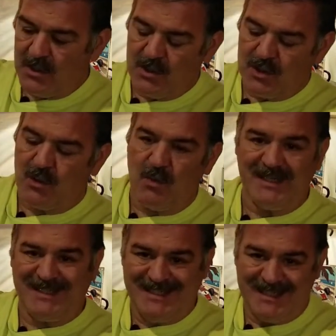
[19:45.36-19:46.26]
So
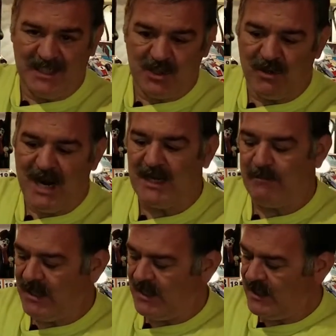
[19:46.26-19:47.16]
what did attract
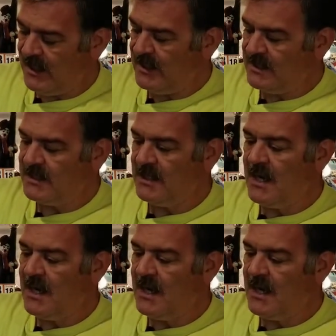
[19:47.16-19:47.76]
me to these